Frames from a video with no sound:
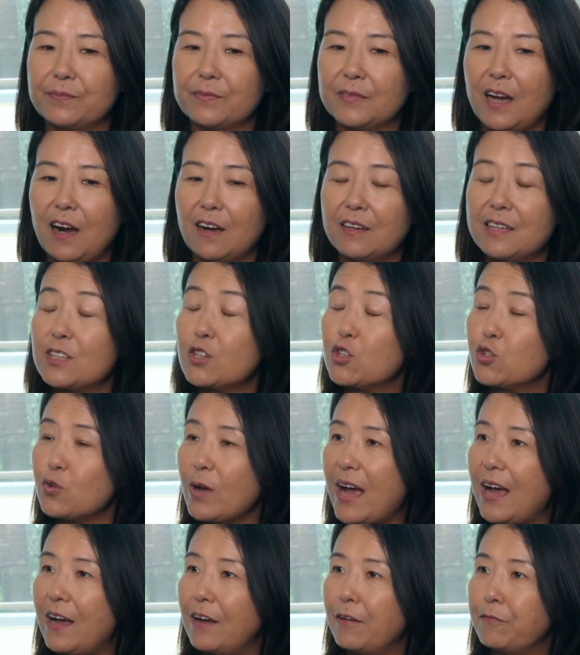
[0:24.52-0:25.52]
hard disk
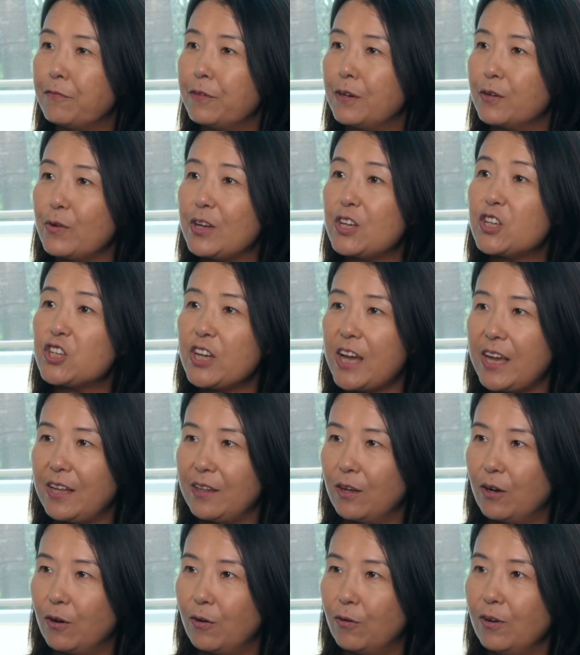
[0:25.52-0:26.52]
drive for read
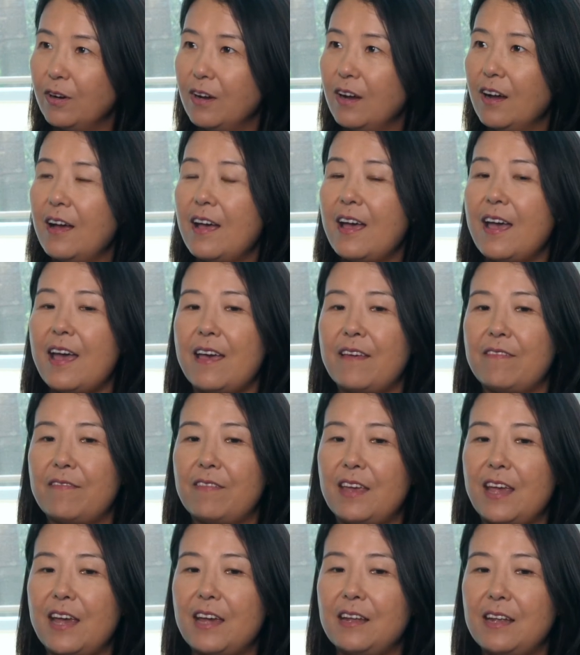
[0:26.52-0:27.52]
channel, and
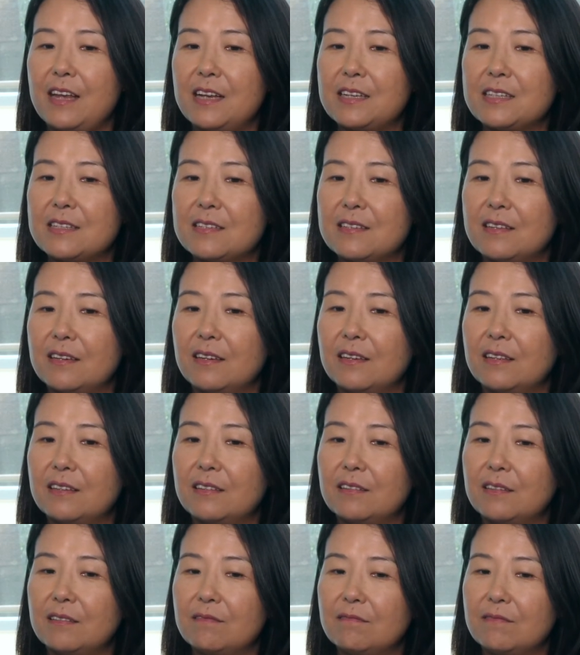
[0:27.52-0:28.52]
then it's the
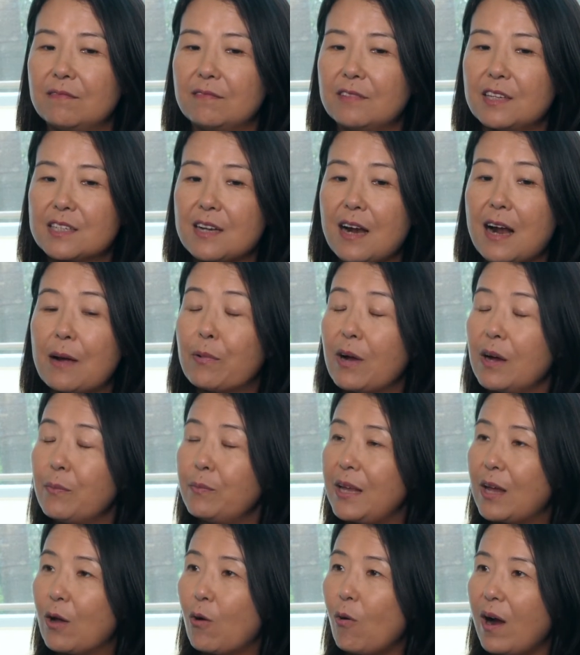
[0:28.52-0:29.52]
startup
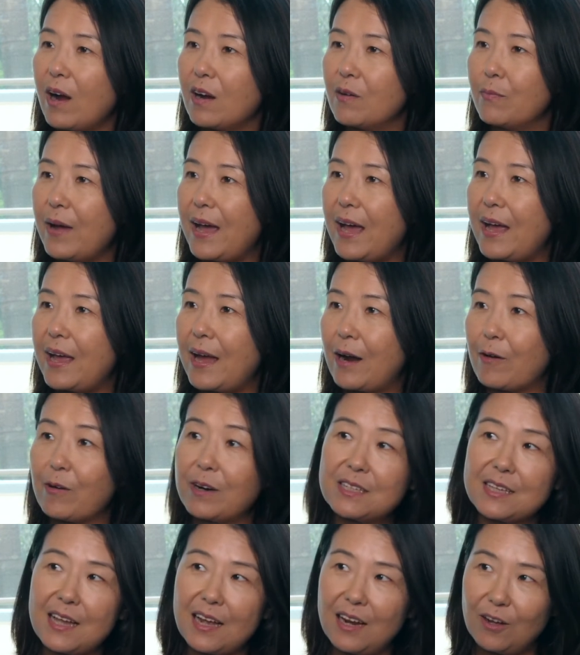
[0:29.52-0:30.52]
company acquired by
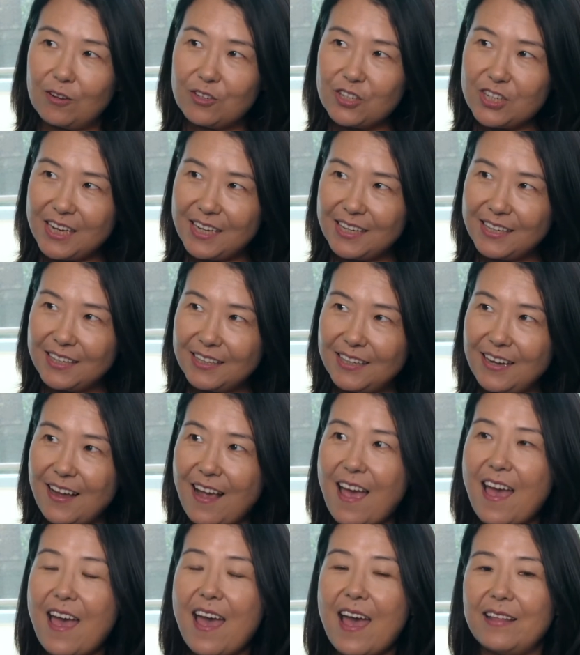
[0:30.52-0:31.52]
RSI Logic,
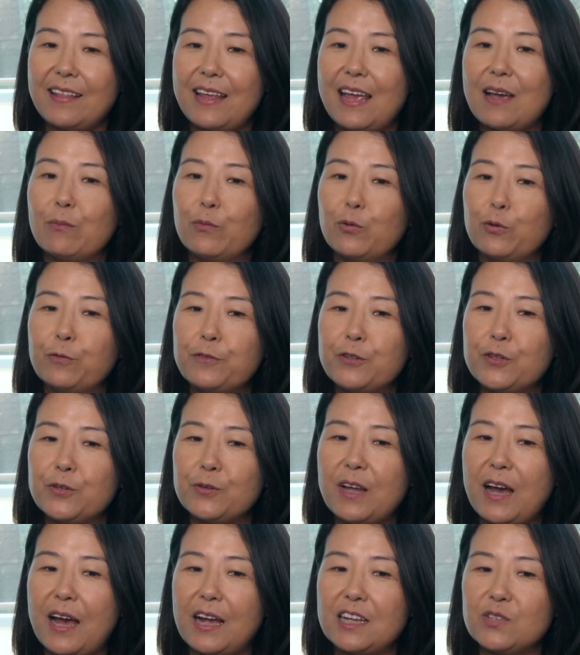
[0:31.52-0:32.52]
and then moved to
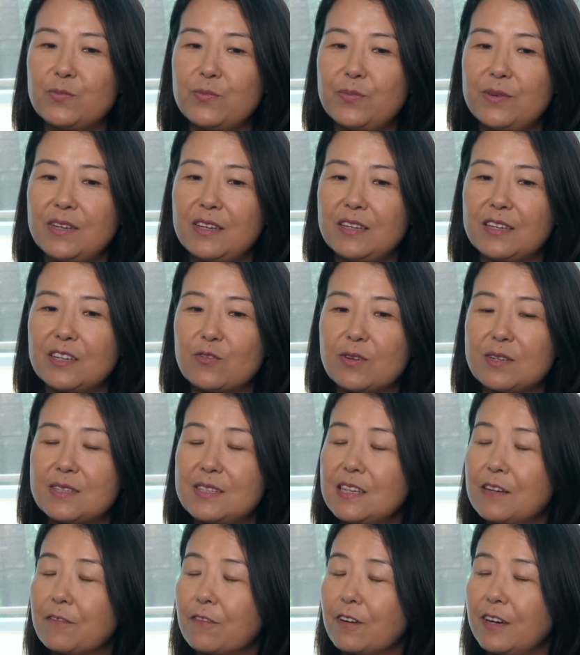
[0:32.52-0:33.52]
the high-speed
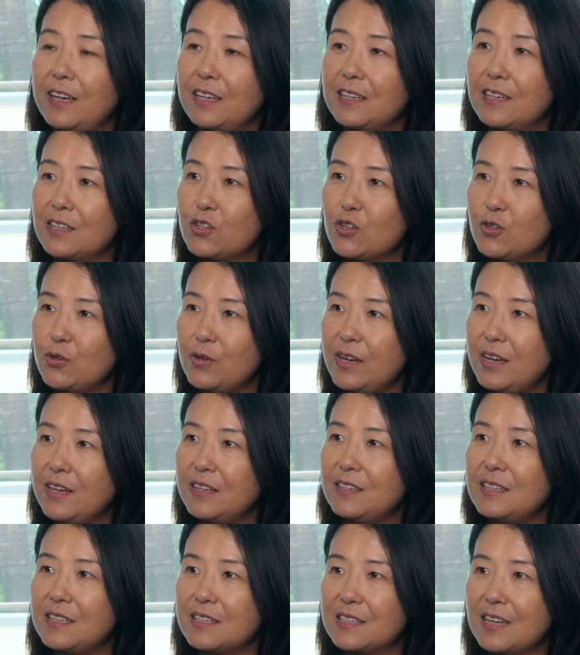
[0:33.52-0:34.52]
transceiver
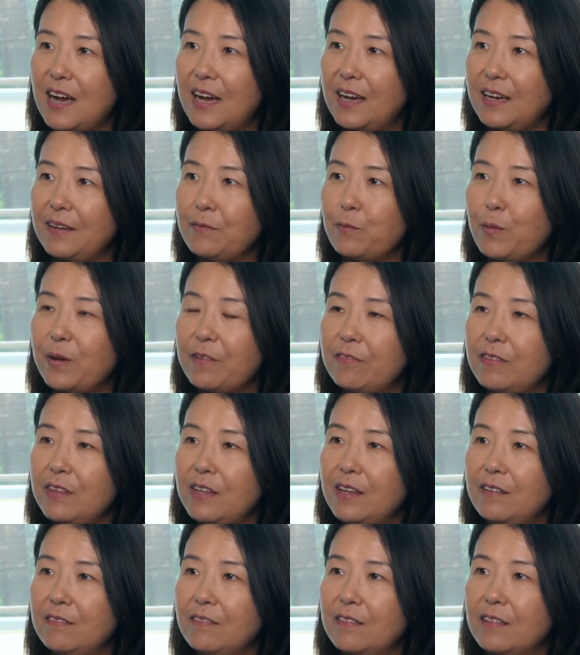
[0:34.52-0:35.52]
industry, design
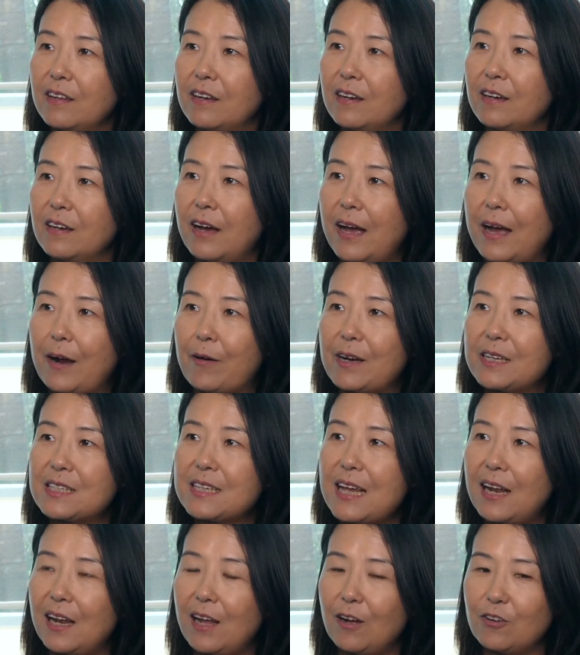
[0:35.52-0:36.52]
within the
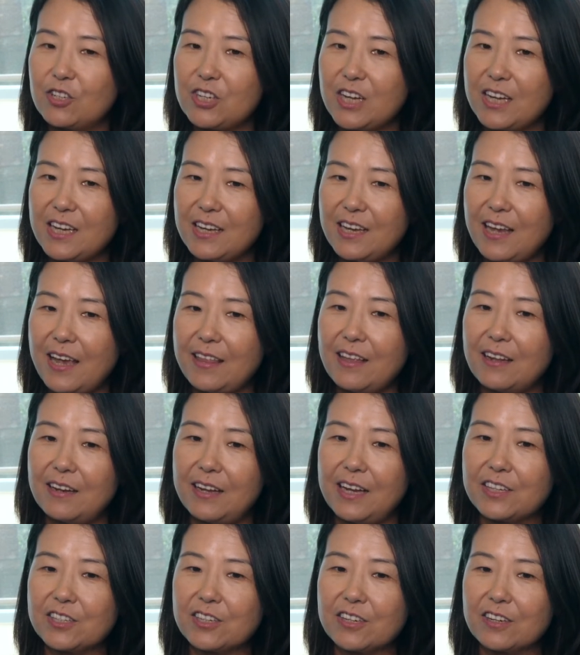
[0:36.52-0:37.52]
RSI Logic, and then
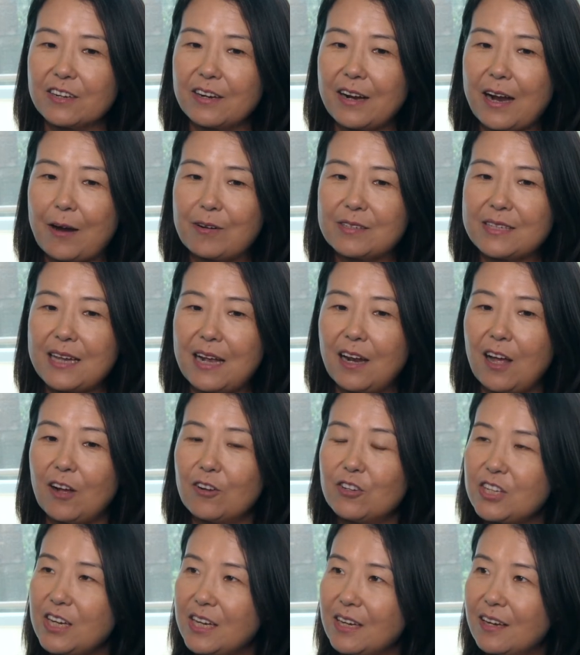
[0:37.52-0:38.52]
later RSI
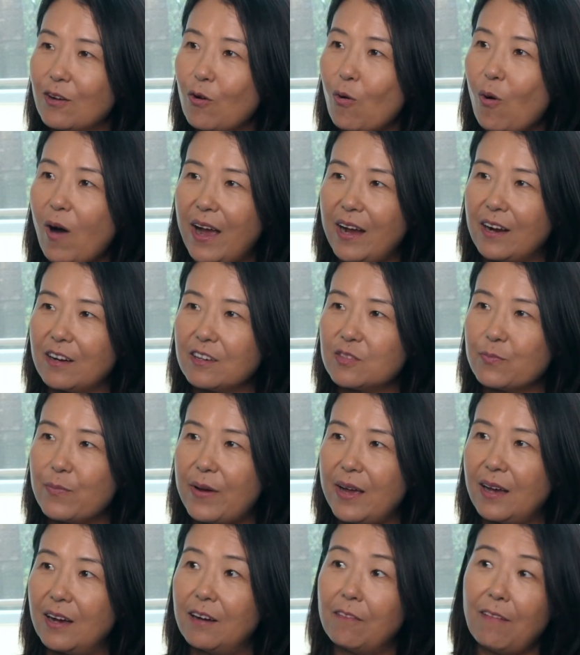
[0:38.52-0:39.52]
Logic acquired
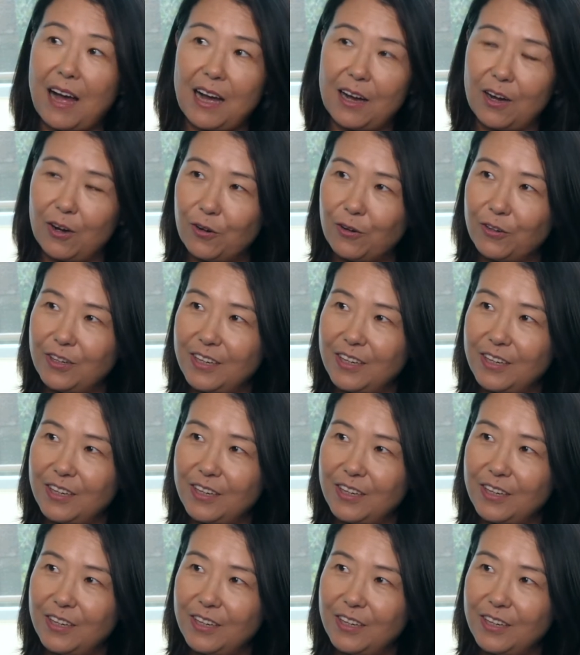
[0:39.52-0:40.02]
by Avago.